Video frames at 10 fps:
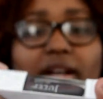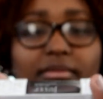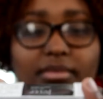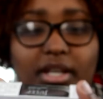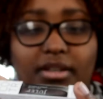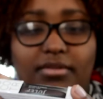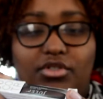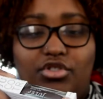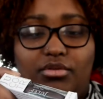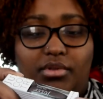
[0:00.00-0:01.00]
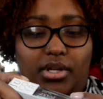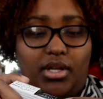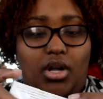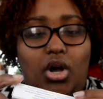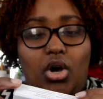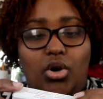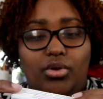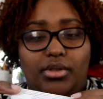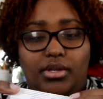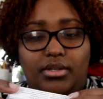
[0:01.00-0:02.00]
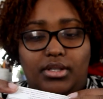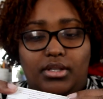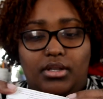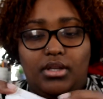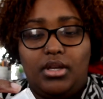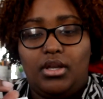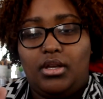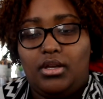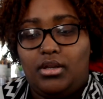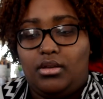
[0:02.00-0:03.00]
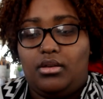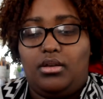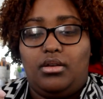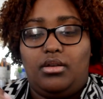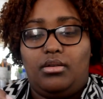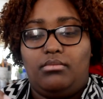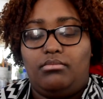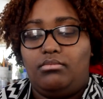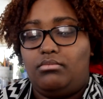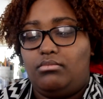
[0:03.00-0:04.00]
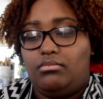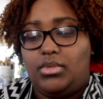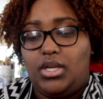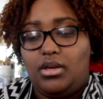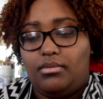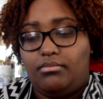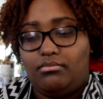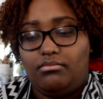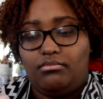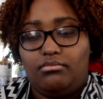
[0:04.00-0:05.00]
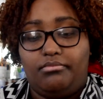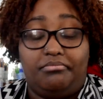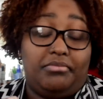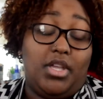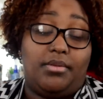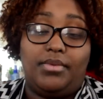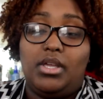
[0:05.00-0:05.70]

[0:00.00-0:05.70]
I'm not even sure what they call this. Um, yeah. Yeah.